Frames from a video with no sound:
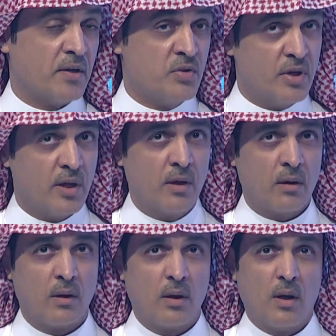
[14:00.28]
engineer,
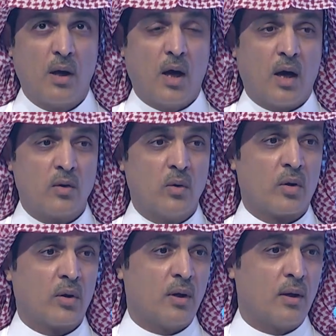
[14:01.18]
and
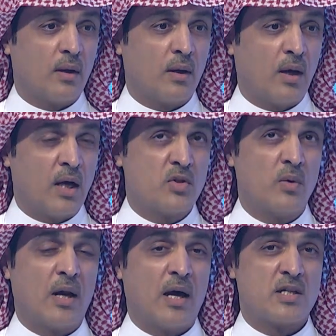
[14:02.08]
as
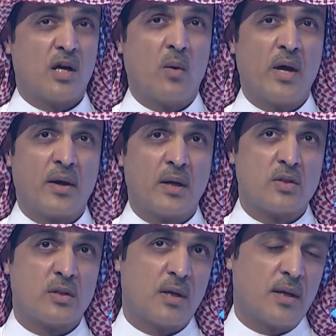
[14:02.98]
well as
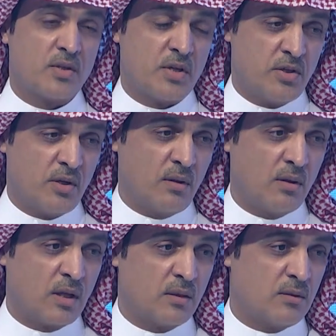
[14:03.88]
awareness session
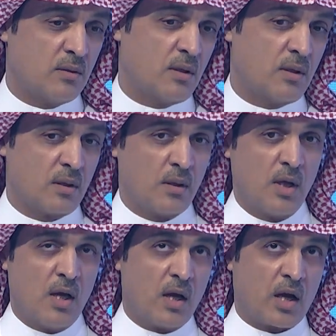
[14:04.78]
that
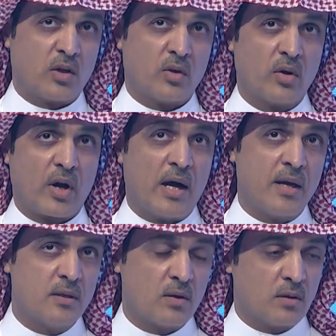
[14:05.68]

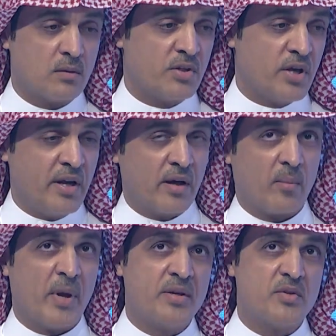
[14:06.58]
categorize on senior
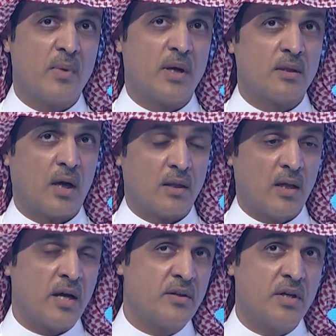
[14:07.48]
management and
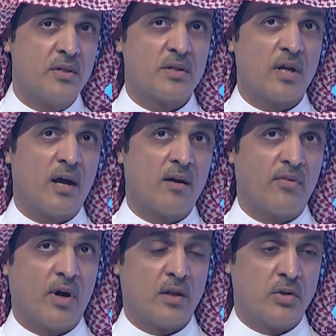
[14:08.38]
IT staff
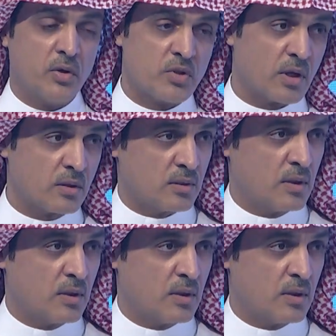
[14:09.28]
and users.